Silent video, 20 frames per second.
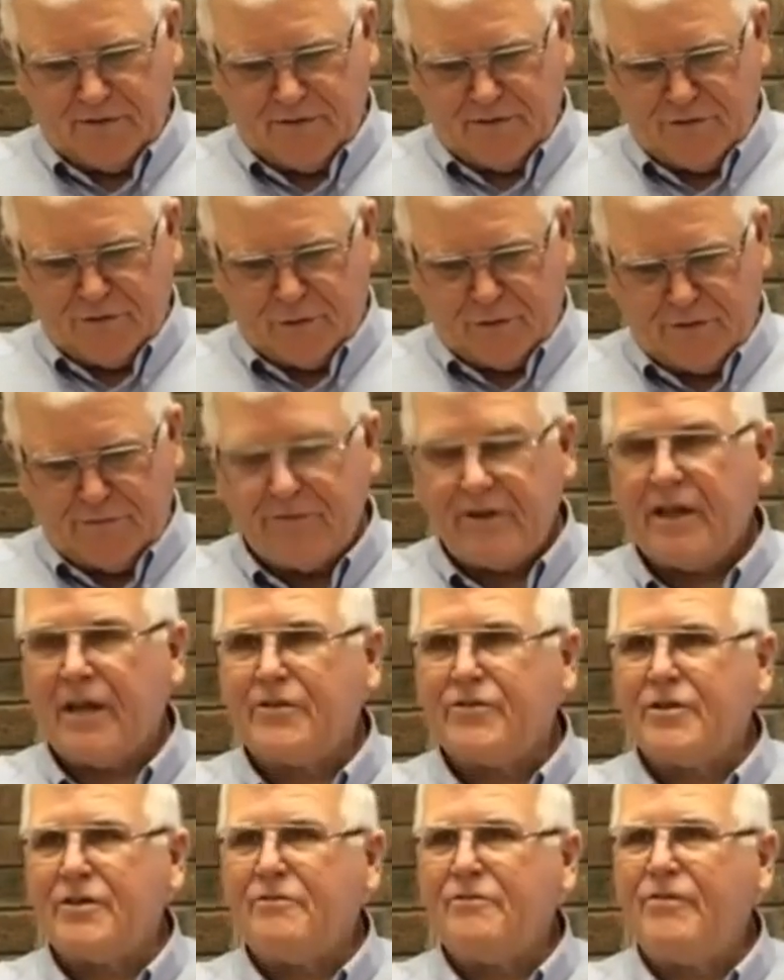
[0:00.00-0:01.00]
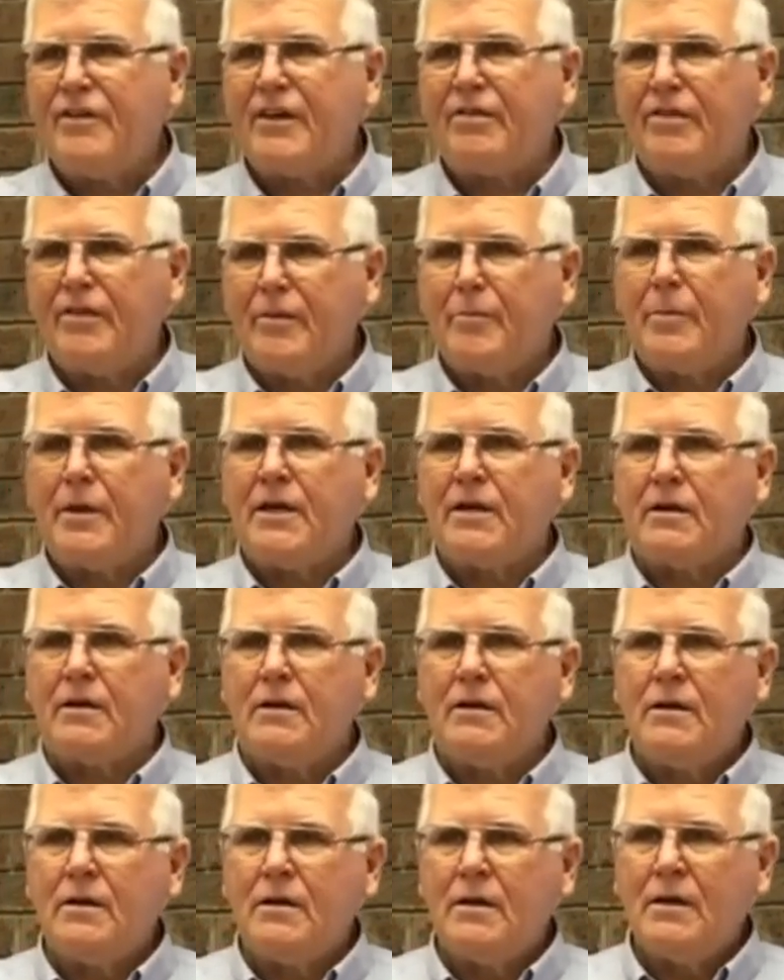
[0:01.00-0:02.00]
sort of doesn't fit the
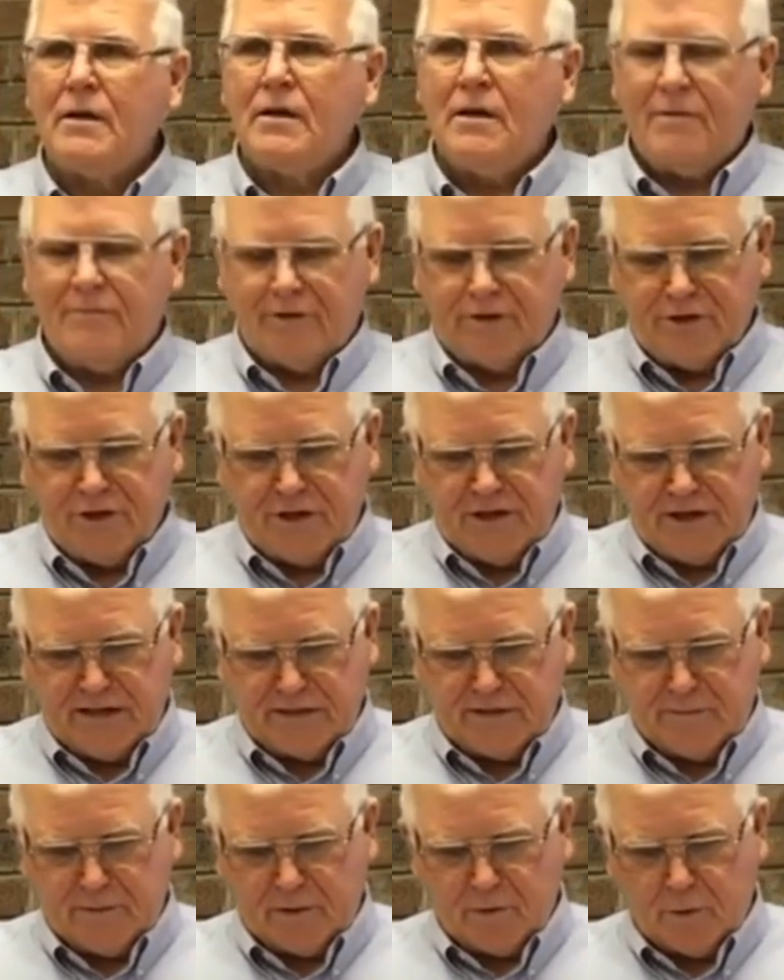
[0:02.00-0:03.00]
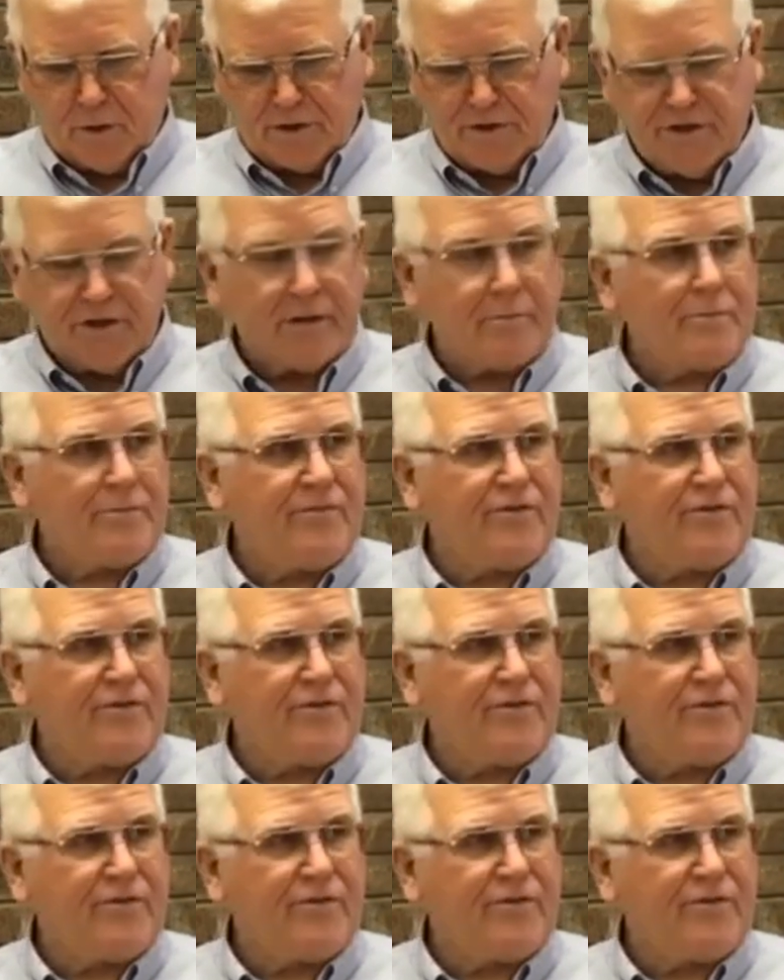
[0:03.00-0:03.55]
bill for New Testament worship.